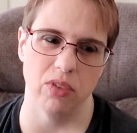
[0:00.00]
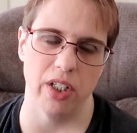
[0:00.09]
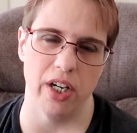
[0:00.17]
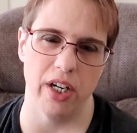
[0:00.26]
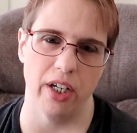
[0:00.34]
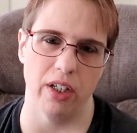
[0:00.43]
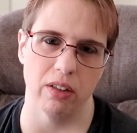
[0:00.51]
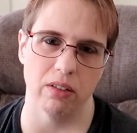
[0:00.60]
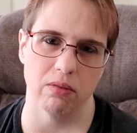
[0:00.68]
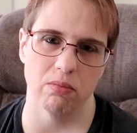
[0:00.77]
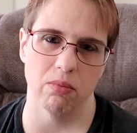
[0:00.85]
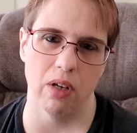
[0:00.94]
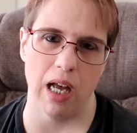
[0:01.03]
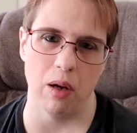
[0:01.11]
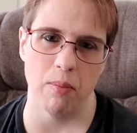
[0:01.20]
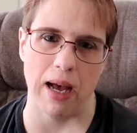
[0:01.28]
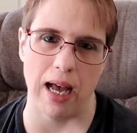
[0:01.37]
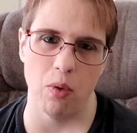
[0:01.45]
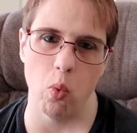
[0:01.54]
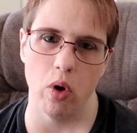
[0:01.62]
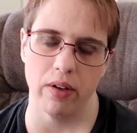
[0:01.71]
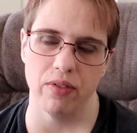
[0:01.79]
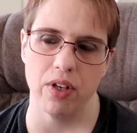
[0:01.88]
year I'll buy
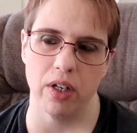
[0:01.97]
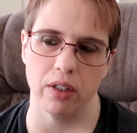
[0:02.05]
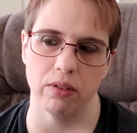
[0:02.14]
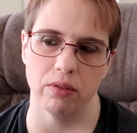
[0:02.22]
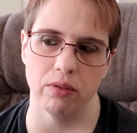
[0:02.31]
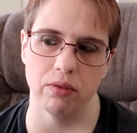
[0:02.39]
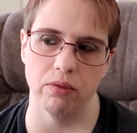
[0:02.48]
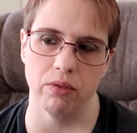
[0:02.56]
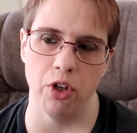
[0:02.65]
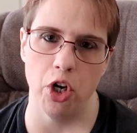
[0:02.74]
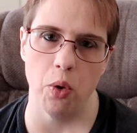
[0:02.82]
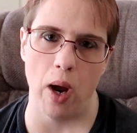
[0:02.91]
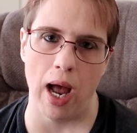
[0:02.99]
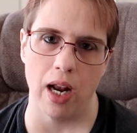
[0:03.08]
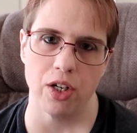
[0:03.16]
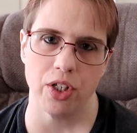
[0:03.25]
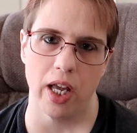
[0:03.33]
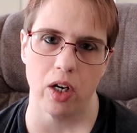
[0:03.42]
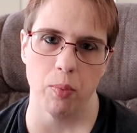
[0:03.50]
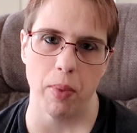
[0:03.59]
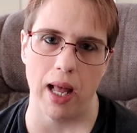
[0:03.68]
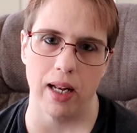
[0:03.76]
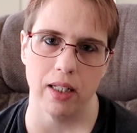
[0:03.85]
one of their new eyeshadow
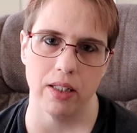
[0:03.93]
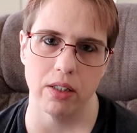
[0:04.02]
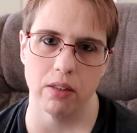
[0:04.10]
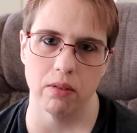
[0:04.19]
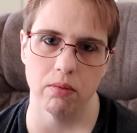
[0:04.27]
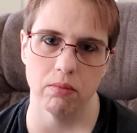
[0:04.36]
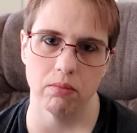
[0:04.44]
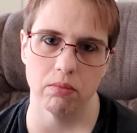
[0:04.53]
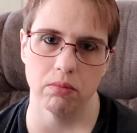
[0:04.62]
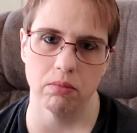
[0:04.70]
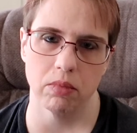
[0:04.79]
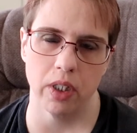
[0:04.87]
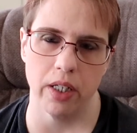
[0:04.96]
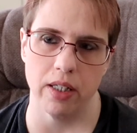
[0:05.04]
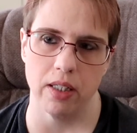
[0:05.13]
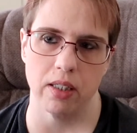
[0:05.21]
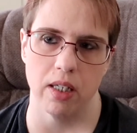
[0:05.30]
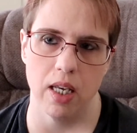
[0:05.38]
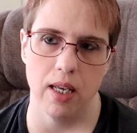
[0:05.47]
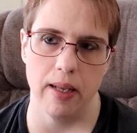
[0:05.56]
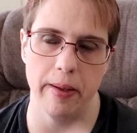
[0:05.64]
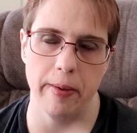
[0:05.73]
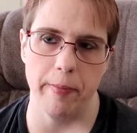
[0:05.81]
palettes, because
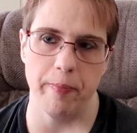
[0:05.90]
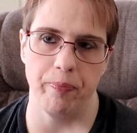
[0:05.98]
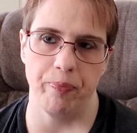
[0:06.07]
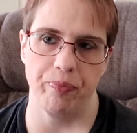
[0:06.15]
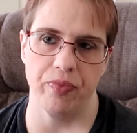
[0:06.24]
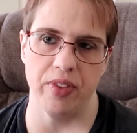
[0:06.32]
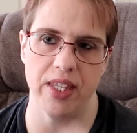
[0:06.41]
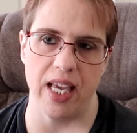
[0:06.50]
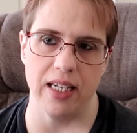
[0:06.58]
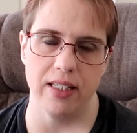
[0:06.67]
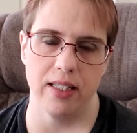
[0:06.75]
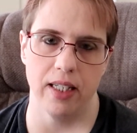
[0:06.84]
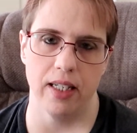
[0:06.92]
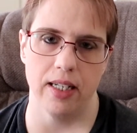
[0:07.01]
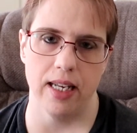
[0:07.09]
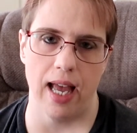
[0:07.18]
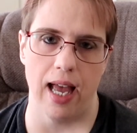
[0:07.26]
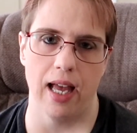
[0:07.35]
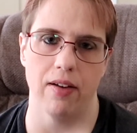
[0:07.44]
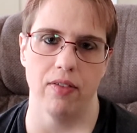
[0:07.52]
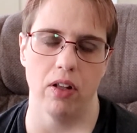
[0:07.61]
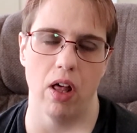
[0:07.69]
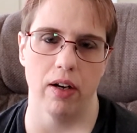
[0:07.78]
they tend to have
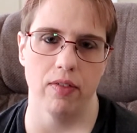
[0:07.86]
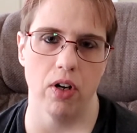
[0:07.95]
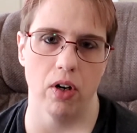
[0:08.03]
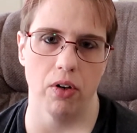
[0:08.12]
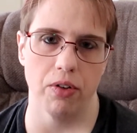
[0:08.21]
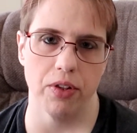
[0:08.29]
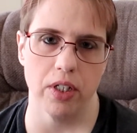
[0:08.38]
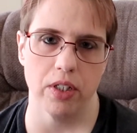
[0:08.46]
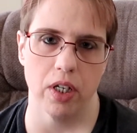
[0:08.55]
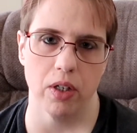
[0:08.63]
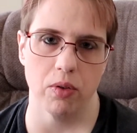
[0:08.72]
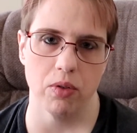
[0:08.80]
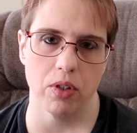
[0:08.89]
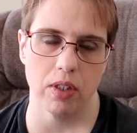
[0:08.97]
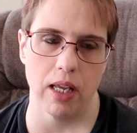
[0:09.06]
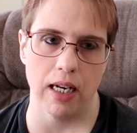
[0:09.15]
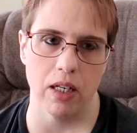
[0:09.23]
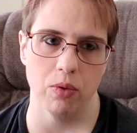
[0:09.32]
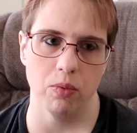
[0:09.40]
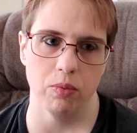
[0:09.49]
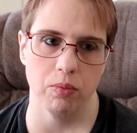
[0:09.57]
a lot of the earthy tones. I know